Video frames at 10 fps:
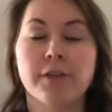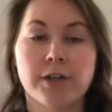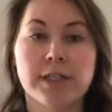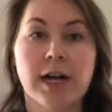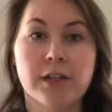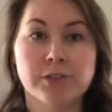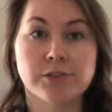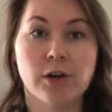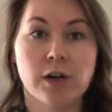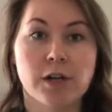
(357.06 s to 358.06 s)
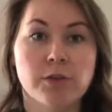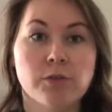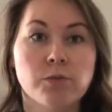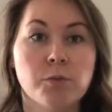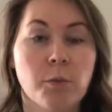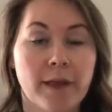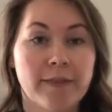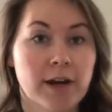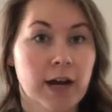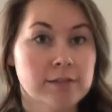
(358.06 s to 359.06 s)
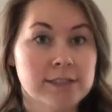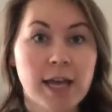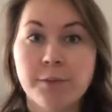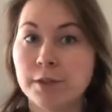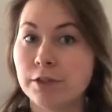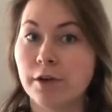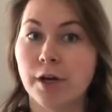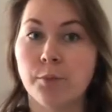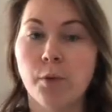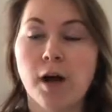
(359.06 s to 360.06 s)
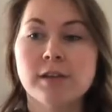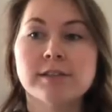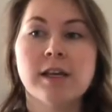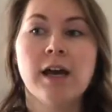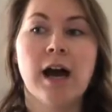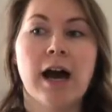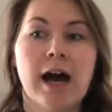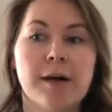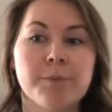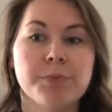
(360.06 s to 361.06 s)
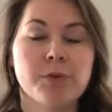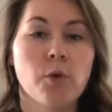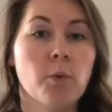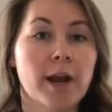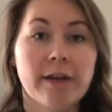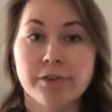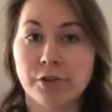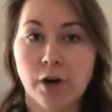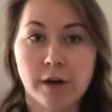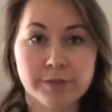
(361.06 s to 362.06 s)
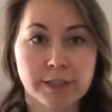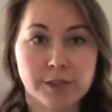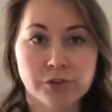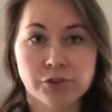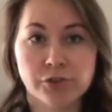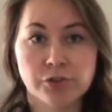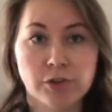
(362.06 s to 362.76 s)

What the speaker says: their e-collars on when they're outside, when they're going on walks, whenever they're off leash